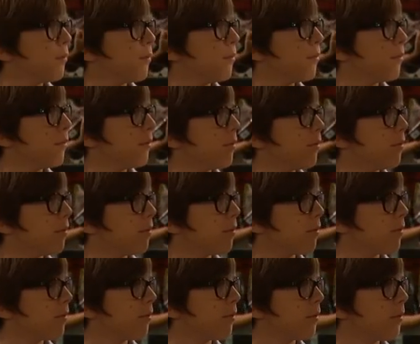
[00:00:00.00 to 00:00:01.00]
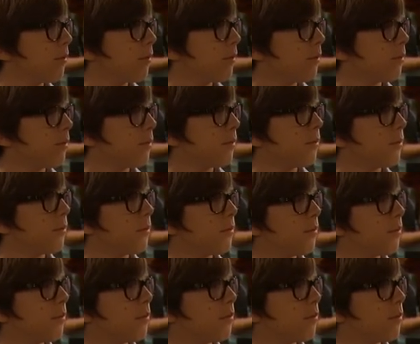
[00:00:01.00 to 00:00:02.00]

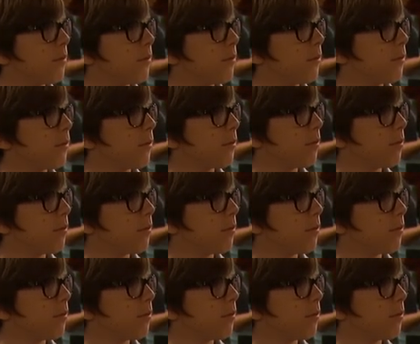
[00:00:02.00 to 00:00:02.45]
(not speaking)